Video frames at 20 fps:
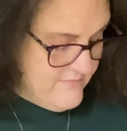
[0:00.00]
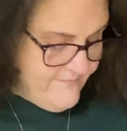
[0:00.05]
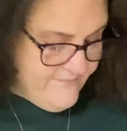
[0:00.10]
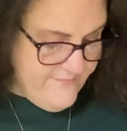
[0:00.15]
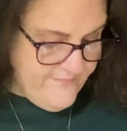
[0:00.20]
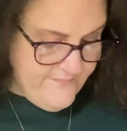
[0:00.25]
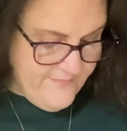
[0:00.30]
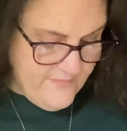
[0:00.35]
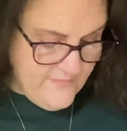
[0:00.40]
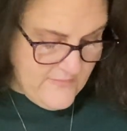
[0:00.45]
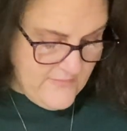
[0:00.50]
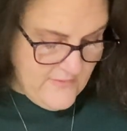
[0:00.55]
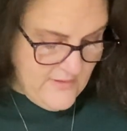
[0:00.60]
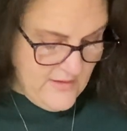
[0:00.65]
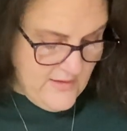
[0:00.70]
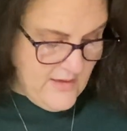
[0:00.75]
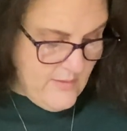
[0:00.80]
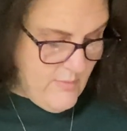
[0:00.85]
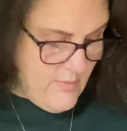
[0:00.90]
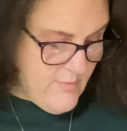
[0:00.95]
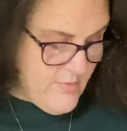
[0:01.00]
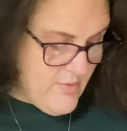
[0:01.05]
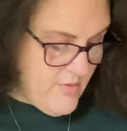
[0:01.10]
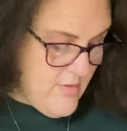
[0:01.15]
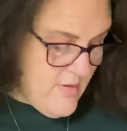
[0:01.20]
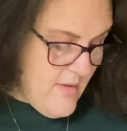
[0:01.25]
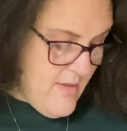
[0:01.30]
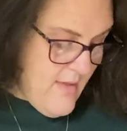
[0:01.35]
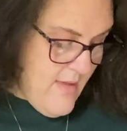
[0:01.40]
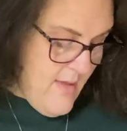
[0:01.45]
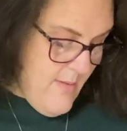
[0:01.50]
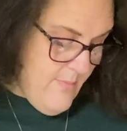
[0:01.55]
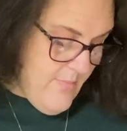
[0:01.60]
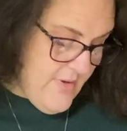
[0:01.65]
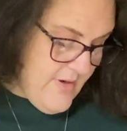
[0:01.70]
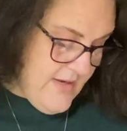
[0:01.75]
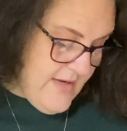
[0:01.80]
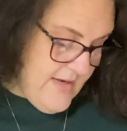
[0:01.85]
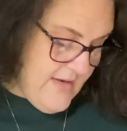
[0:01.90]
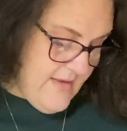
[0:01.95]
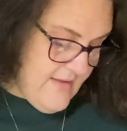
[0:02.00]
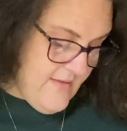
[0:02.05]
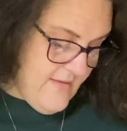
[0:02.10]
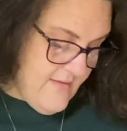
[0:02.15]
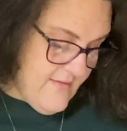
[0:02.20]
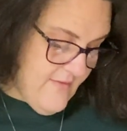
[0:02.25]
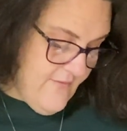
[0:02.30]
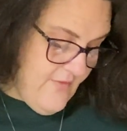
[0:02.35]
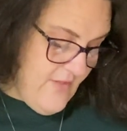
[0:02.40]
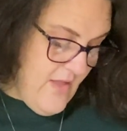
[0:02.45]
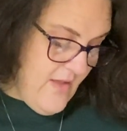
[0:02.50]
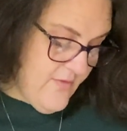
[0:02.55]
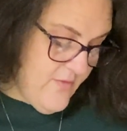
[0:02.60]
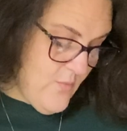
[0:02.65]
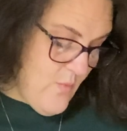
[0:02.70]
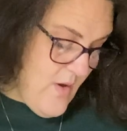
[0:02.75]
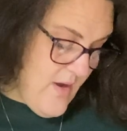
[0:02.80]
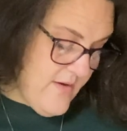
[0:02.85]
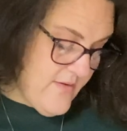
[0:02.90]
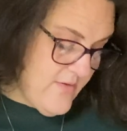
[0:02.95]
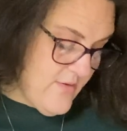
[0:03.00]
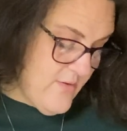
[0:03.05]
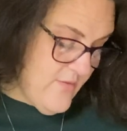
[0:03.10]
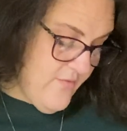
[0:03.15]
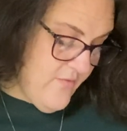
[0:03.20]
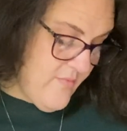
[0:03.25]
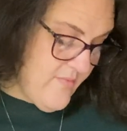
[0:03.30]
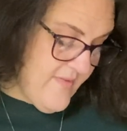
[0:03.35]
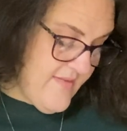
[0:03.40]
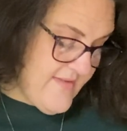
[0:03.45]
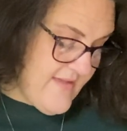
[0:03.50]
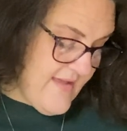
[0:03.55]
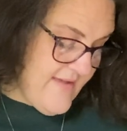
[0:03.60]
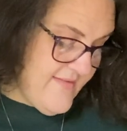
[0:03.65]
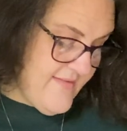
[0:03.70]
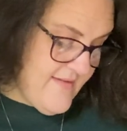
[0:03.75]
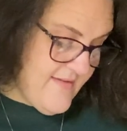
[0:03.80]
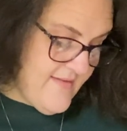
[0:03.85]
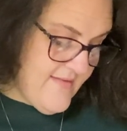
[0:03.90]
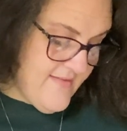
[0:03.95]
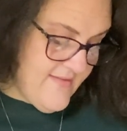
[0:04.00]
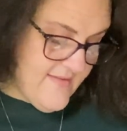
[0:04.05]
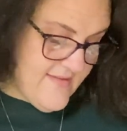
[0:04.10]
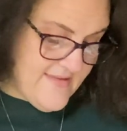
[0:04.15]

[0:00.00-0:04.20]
I can't remember. But it is Flosswinder from Stacy